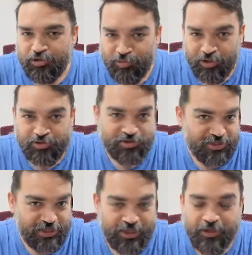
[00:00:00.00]
also
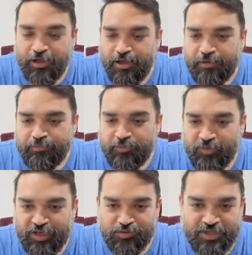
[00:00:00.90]
see when you
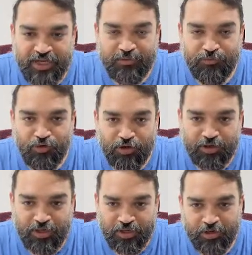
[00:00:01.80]
sign up for an
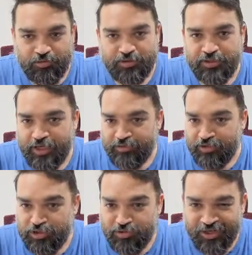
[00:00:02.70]
account, right? Once you
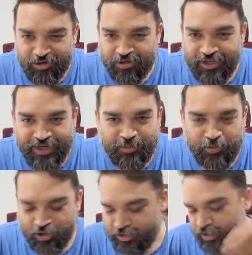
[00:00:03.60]
click on create
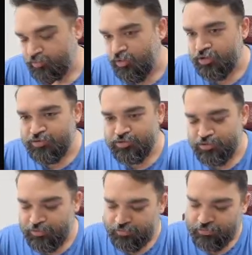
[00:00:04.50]
project, what you should
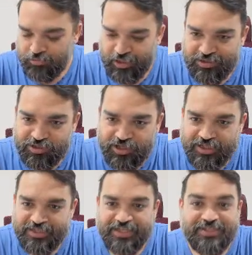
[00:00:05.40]
essentially
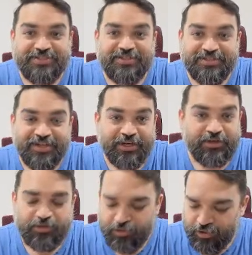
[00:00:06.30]
see is this screen,
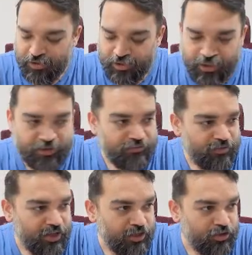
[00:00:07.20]
right?
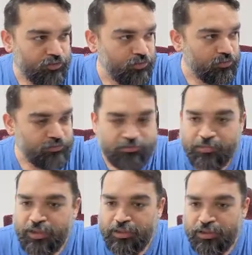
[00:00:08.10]
Where you
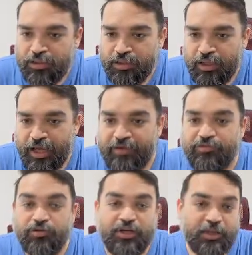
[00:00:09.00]
have to
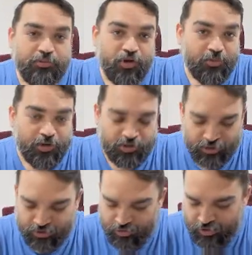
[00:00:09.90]
name your project,
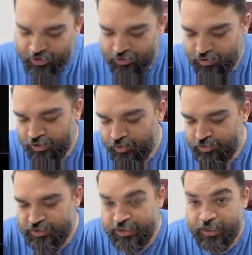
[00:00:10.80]
right? Let me
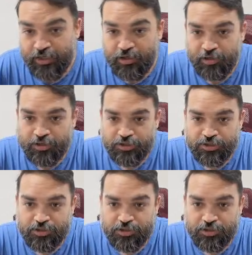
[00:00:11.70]
say Harish,